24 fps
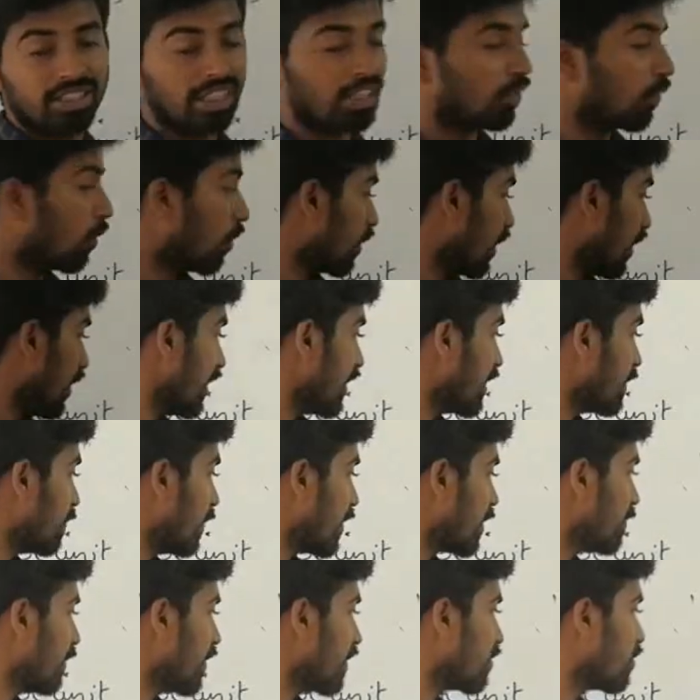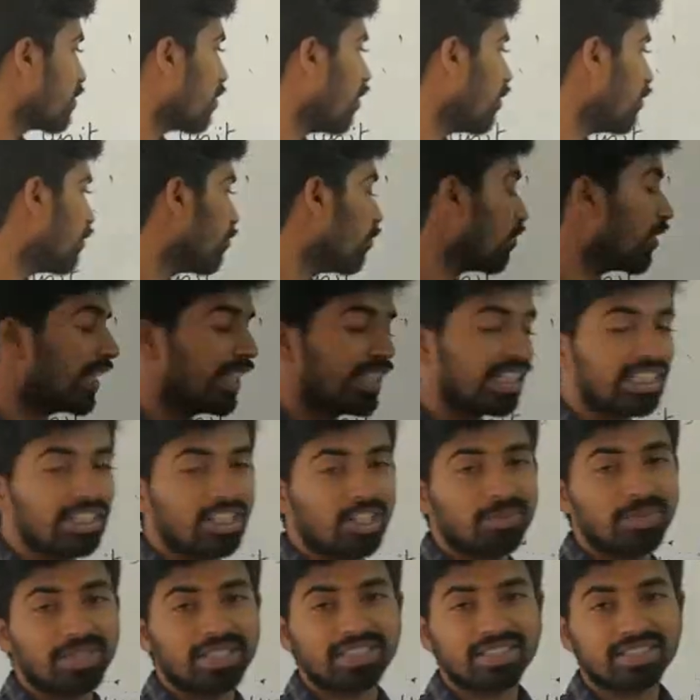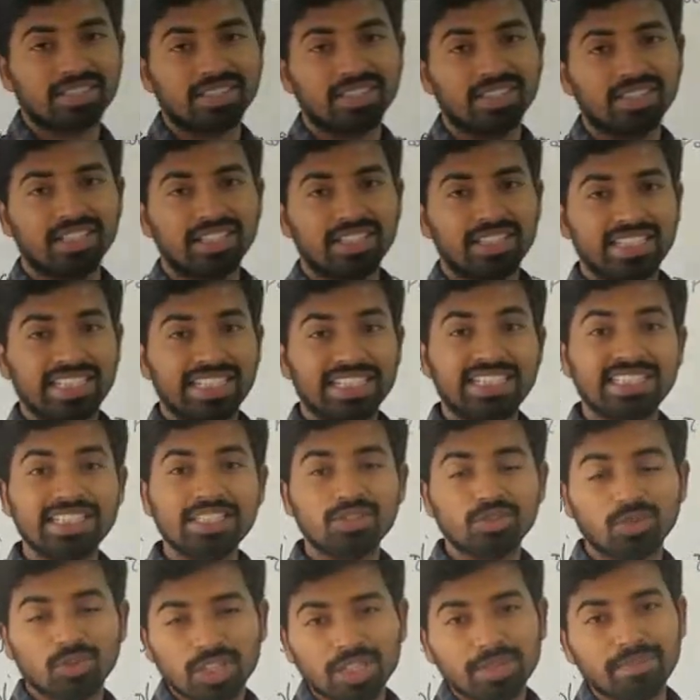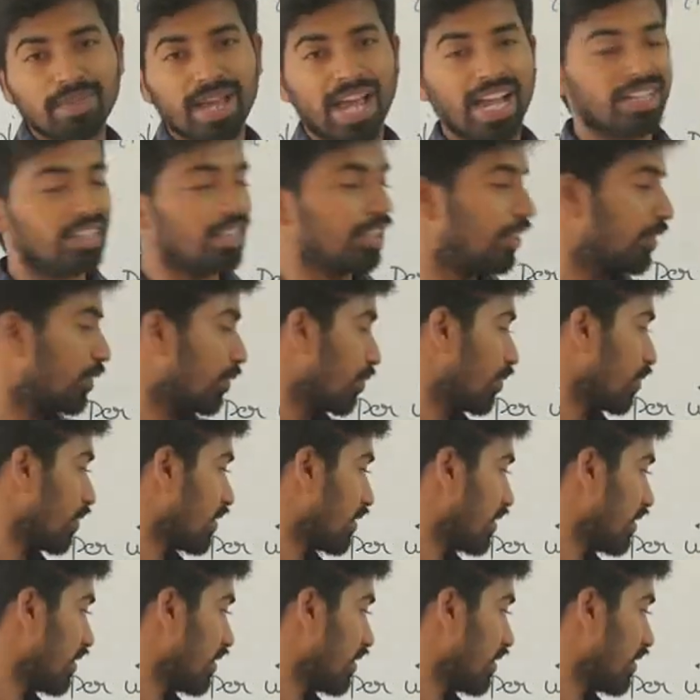total displacement is not 480 kilometers, it is only magnitude.